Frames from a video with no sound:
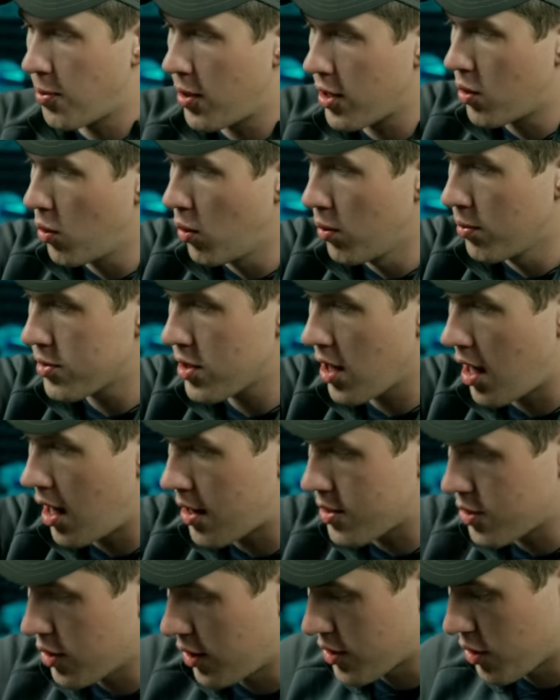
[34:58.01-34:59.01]
pretty cool.
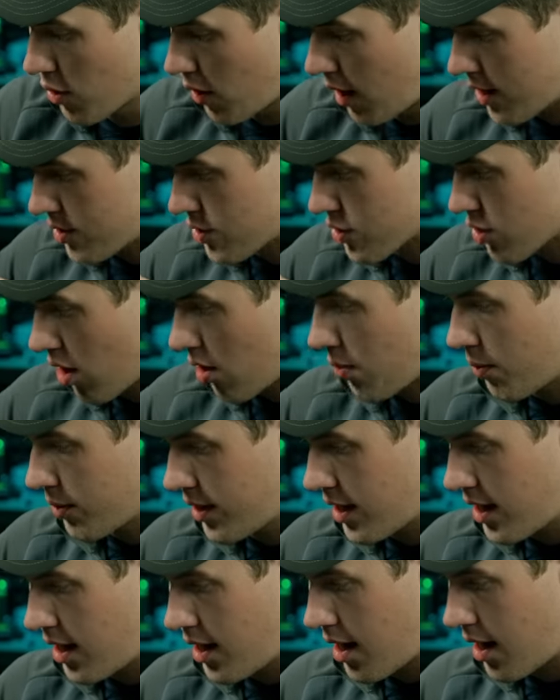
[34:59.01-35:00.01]
Uh, so let's go ahead and start with
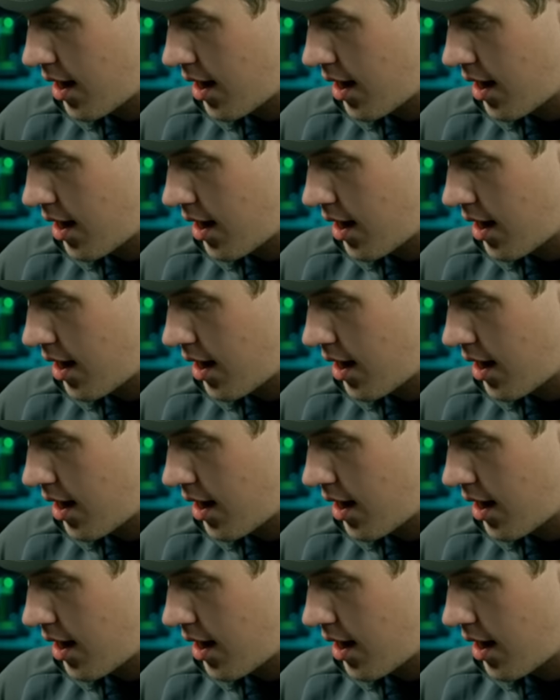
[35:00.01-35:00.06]
the